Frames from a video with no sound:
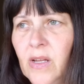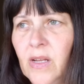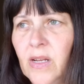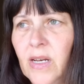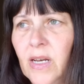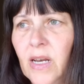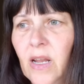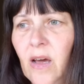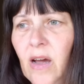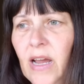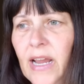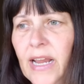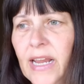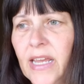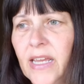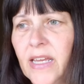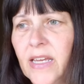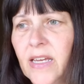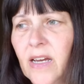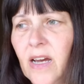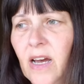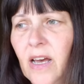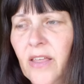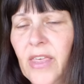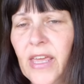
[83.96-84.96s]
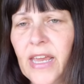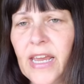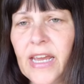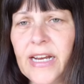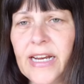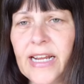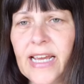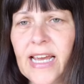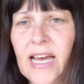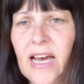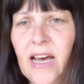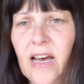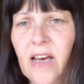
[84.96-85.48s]
Like, are they going
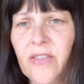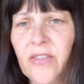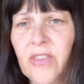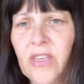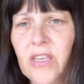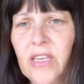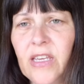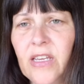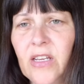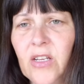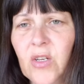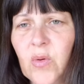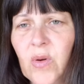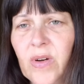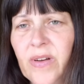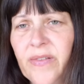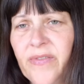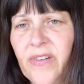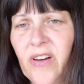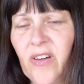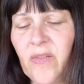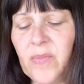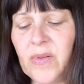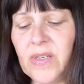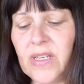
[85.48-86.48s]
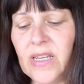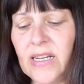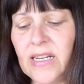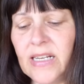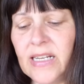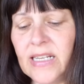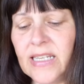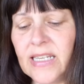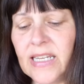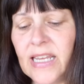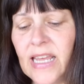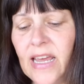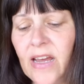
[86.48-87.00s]
to cut the 25%
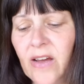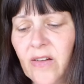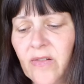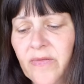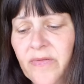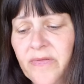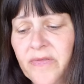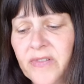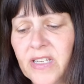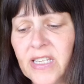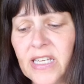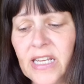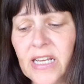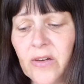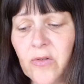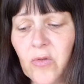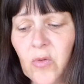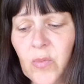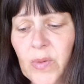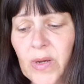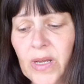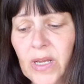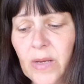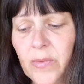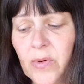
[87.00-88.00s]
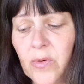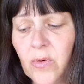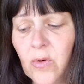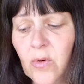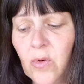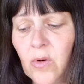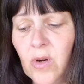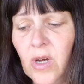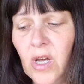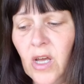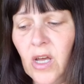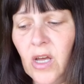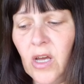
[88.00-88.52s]
discount for single
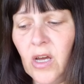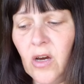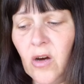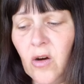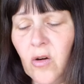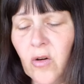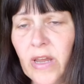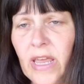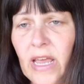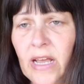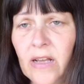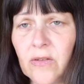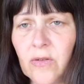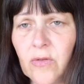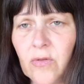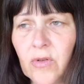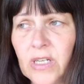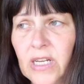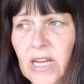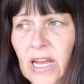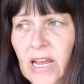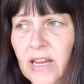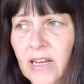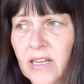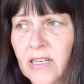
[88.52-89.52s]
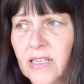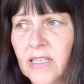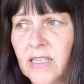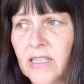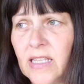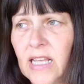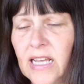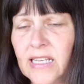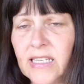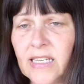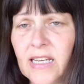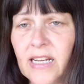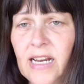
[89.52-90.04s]
people? on council tax,
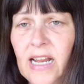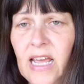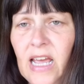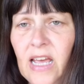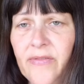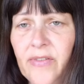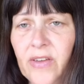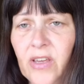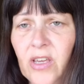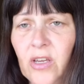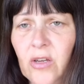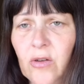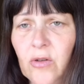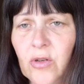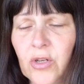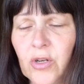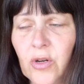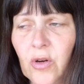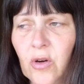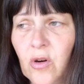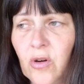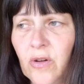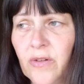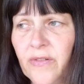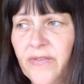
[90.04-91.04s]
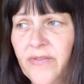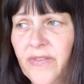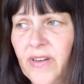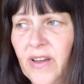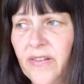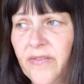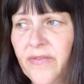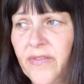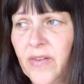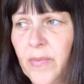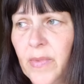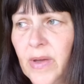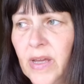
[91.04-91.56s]
that's going to have a huge knock on
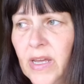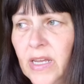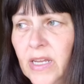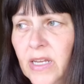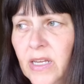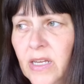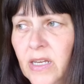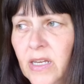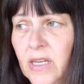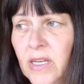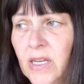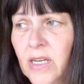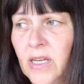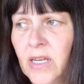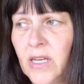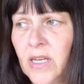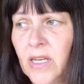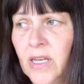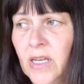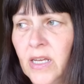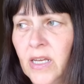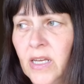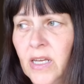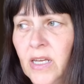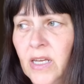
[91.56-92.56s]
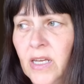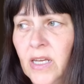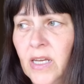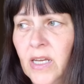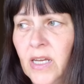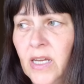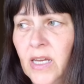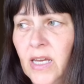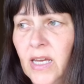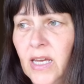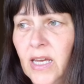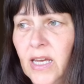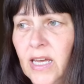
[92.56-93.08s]
effect for me.
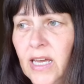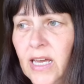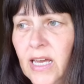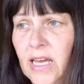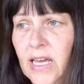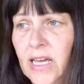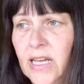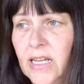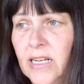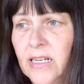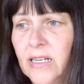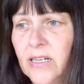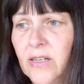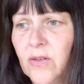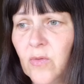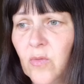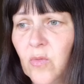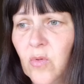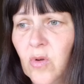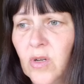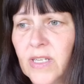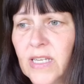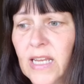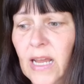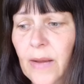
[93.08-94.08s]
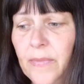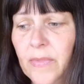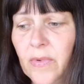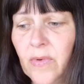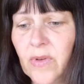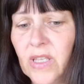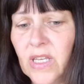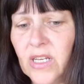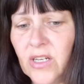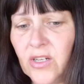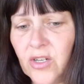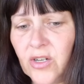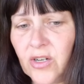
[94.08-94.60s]
And what's happening
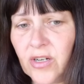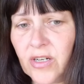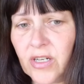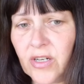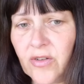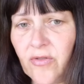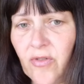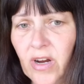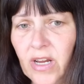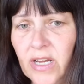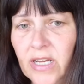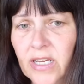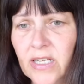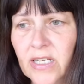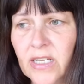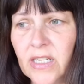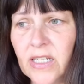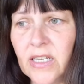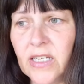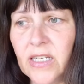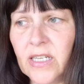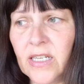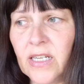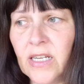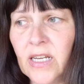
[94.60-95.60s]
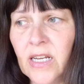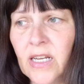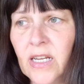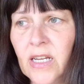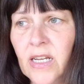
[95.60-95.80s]
with interest rates?